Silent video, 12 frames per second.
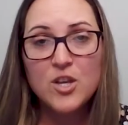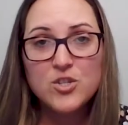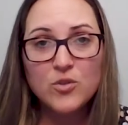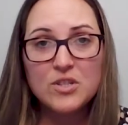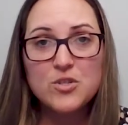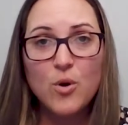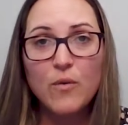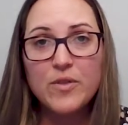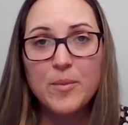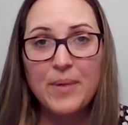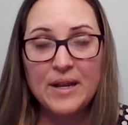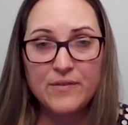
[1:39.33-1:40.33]
So let's go over
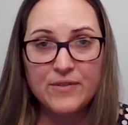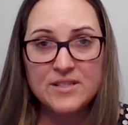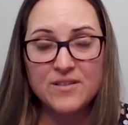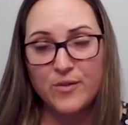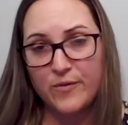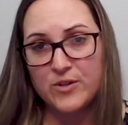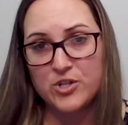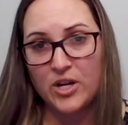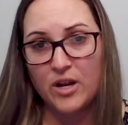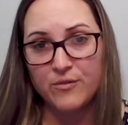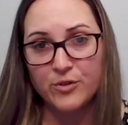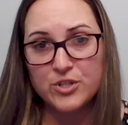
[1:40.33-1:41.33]
the benefits of the vision
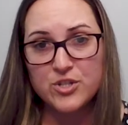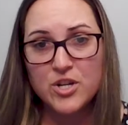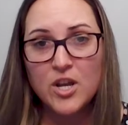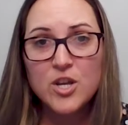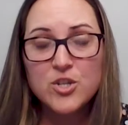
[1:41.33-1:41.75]
coverage.